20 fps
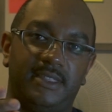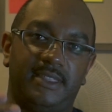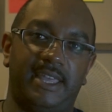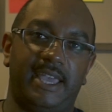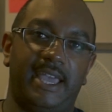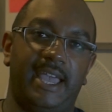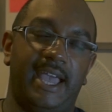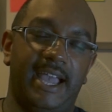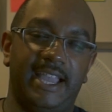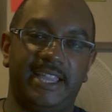
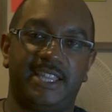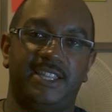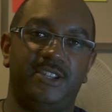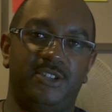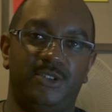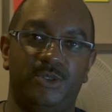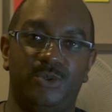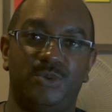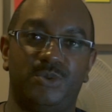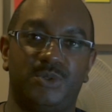that I
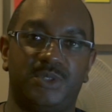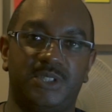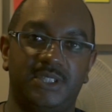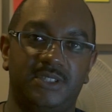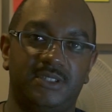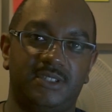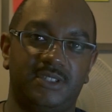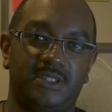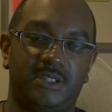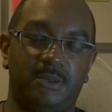can use
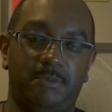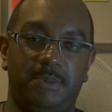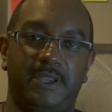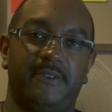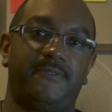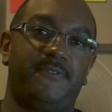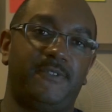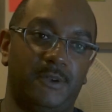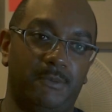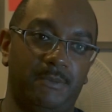to be
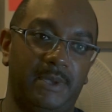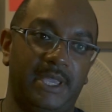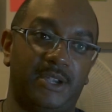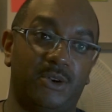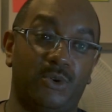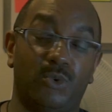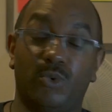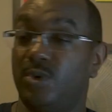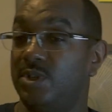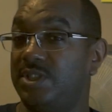a filmmaker